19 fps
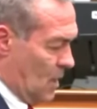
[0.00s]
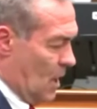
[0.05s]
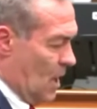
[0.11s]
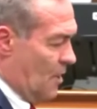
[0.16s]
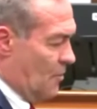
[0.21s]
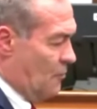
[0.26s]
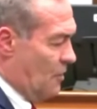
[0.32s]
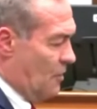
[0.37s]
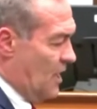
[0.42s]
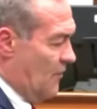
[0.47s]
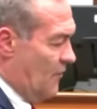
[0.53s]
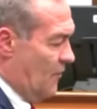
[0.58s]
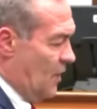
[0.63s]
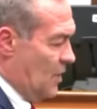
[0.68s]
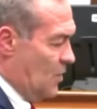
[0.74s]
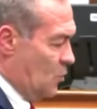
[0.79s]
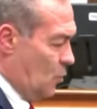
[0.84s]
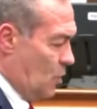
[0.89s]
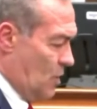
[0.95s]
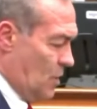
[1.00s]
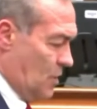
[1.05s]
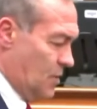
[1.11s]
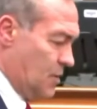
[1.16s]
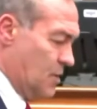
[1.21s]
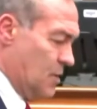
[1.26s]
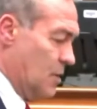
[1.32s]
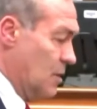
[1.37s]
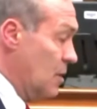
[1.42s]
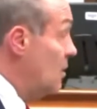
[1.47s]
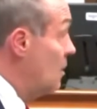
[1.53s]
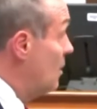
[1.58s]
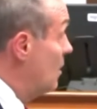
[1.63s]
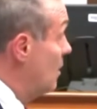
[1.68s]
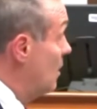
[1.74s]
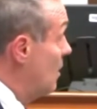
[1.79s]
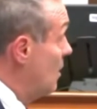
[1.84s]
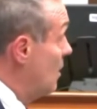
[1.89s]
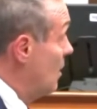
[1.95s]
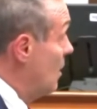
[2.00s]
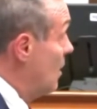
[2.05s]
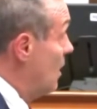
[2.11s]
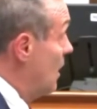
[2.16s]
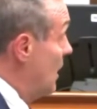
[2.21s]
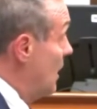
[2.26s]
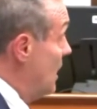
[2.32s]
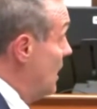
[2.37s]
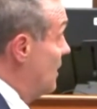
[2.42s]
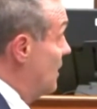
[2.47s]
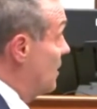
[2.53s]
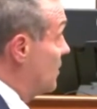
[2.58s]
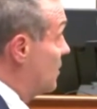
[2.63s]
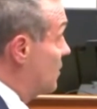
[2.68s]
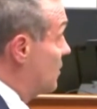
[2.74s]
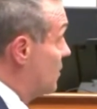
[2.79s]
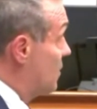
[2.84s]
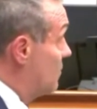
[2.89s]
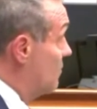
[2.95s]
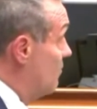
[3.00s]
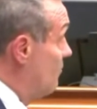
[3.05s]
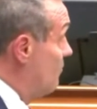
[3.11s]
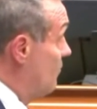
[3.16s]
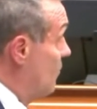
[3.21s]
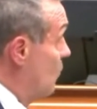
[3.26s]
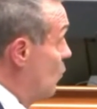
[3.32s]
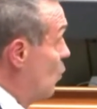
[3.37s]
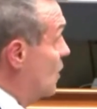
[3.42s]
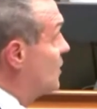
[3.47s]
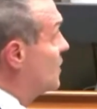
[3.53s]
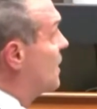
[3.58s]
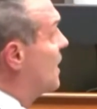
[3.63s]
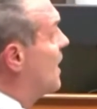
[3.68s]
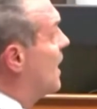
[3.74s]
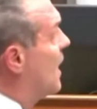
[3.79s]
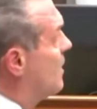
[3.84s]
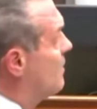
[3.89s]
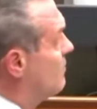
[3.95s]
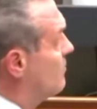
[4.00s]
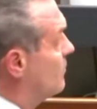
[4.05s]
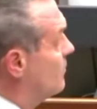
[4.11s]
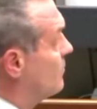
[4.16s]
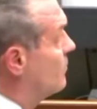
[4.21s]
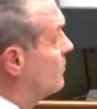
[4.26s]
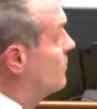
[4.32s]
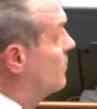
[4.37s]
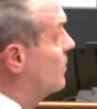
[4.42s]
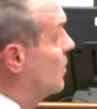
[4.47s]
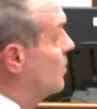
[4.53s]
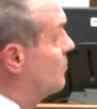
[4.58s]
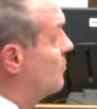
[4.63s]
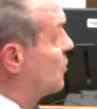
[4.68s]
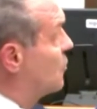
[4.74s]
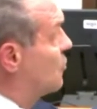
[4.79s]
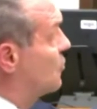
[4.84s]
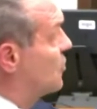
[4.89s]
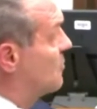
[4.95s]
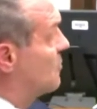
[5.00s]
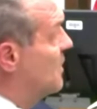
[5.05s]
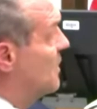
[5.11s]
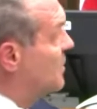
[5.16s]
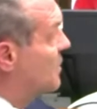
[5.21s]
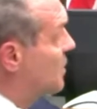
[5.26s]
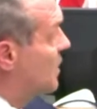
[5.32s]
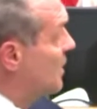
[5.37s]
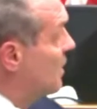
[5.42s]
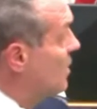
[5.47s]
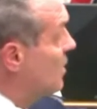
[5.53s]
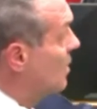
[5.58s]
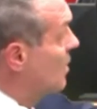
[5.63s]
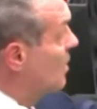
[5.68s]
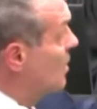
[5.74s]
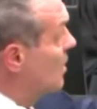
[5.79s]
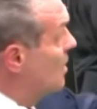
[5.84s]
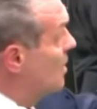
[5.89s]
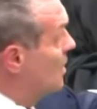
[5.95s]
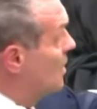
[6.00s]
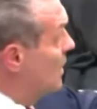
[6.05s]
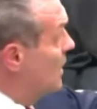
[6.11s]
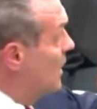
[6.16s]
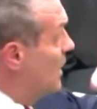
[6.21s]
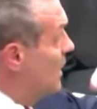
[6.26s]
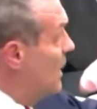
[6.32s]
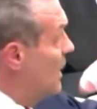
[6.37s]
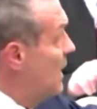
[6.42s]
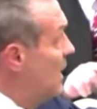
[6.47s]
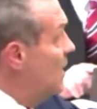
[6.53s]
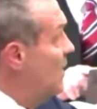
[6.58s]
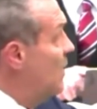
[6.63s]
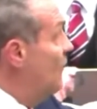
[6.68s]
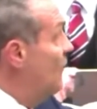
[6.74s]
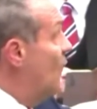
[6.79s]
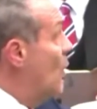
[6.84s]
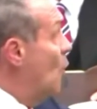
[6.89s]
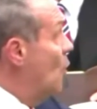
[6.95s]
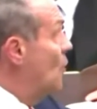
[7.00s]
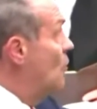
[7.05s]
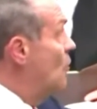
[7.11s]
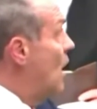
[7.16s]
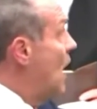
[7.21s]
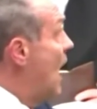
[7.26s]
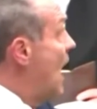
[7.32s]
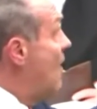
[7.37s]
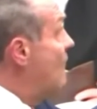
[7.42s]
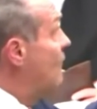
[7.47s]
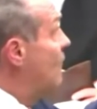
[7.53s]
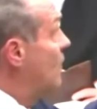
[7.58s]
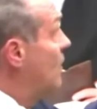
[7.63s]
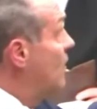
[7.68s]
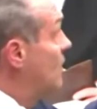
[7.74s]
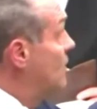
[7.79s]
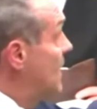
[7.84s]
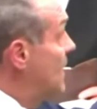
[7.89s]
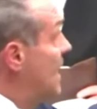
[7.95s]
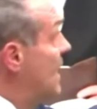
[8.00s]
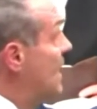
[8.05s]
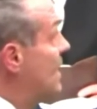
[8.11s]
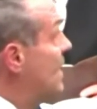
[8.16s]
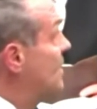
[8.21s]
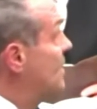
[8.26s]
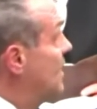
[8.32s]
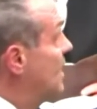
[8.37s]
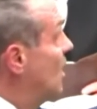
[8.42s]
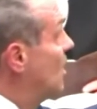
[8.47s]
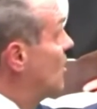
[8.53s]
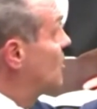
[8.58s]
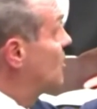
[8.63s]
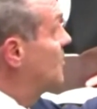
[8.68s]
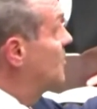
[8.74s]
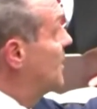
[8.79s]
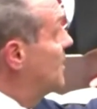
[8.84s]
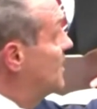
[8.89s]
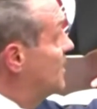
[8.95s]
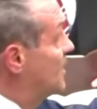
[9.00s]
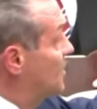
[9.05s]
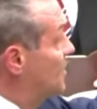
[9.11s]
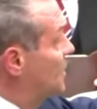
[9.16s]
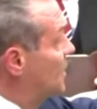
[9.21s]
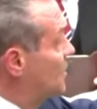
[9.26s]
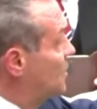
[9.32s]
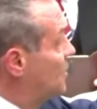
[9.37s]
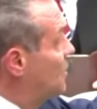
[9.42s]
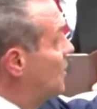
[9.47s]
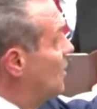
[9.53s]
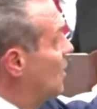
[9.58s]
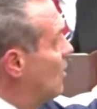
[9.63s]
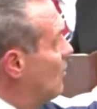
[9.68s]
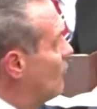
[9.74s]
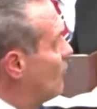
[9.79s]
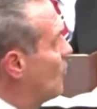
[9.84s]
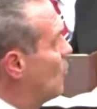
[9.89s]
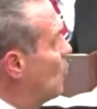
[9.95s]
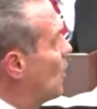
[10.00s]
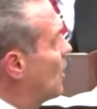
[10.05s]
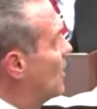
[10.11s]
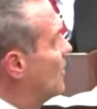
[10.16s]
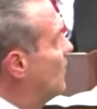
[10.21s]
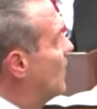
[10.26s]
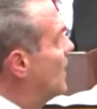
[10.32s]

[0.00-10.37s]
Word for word: Other individuals in this, once again, Mr. Ziminski. In the photograph taken at the Ultimate, this is a still from one of the